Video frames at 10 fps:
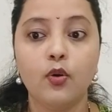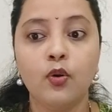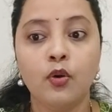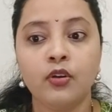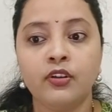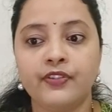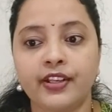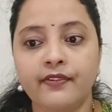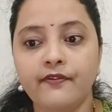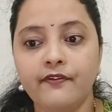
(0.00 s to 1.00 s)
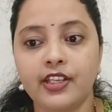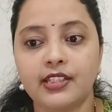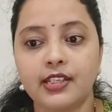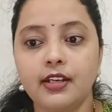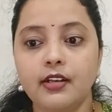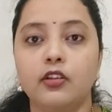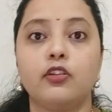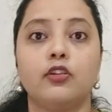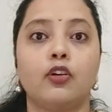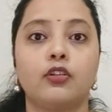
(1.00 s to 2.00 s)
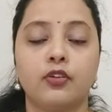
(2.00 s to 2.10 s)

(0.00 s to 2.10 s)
all of them facing north.